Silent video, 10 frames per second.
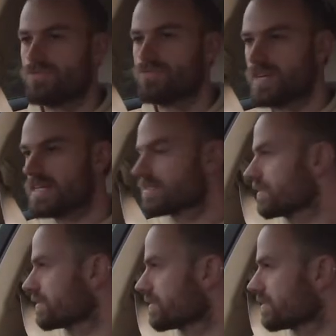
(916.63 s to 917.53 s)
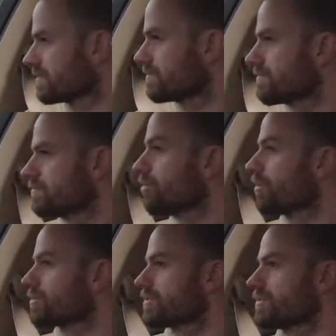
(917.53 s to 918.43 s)
reason
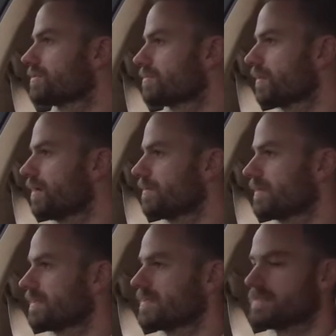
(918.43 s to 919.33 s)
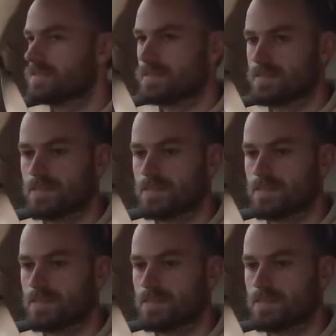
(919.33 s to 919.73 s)
not to buy one of these